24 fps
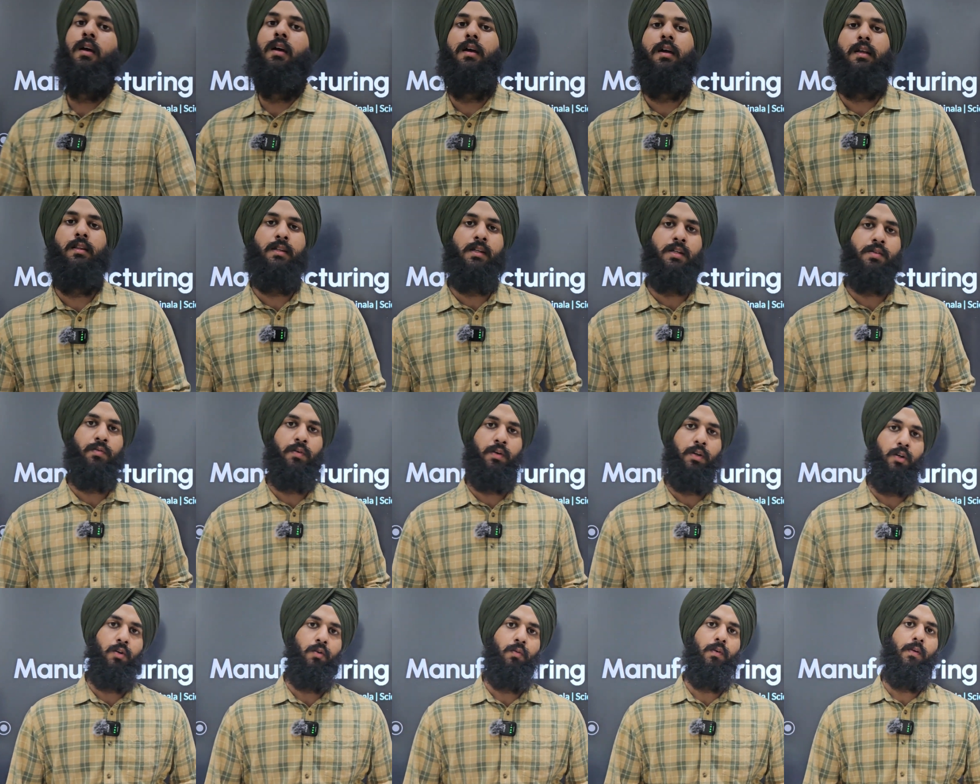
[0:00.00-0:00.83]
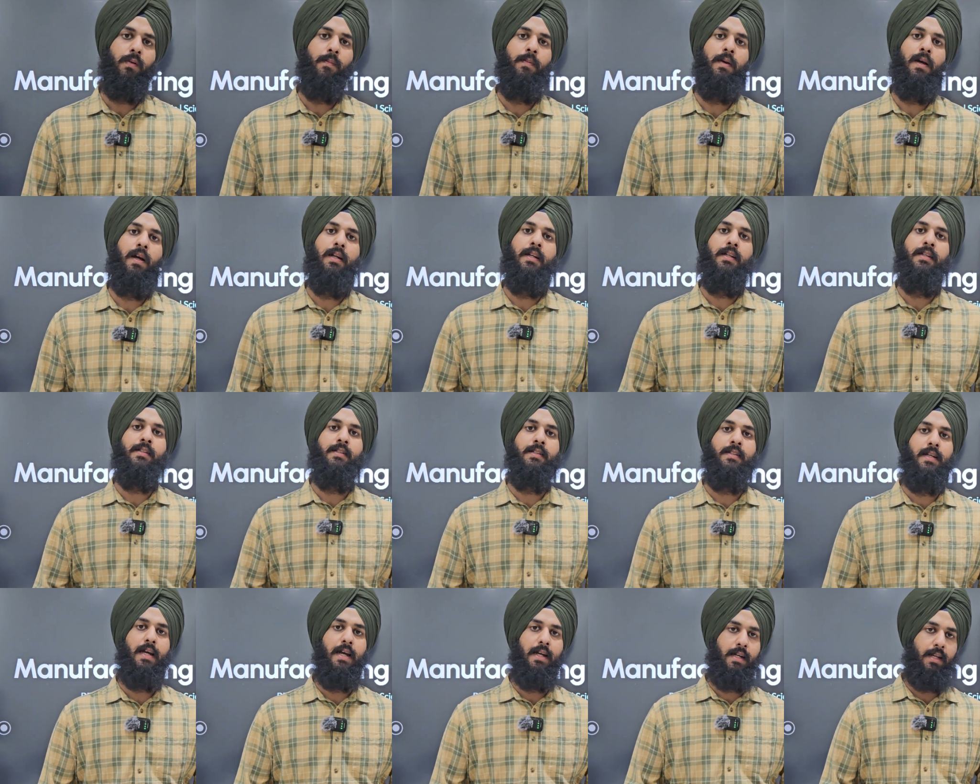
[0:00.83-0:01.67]
In this video, we'll be
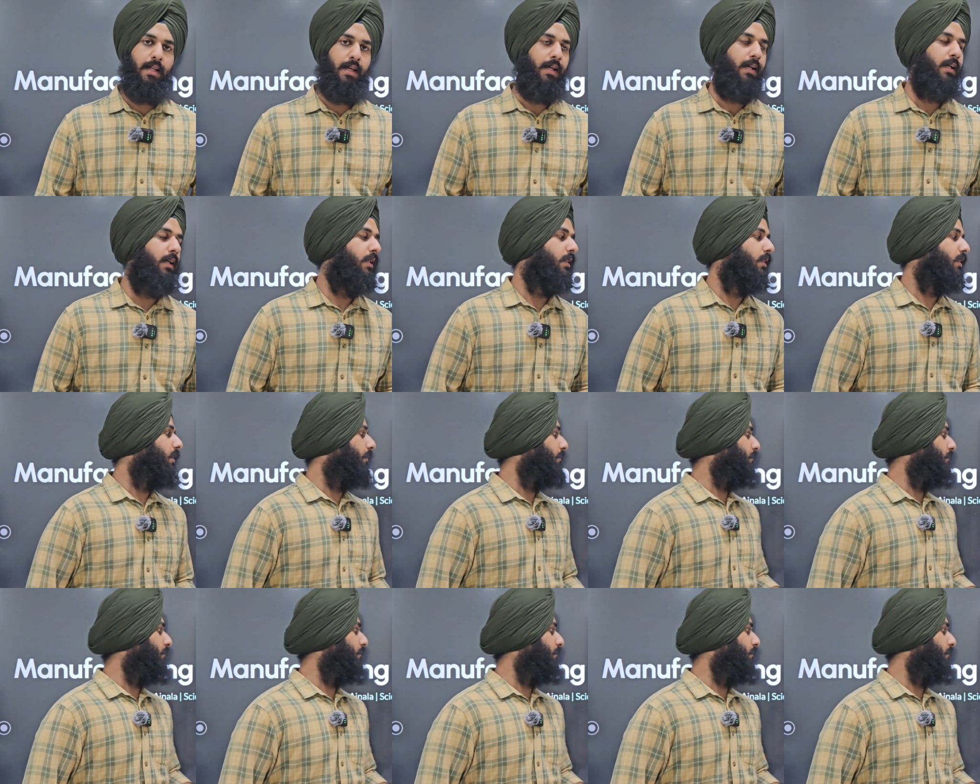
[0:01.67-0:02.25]
understanding the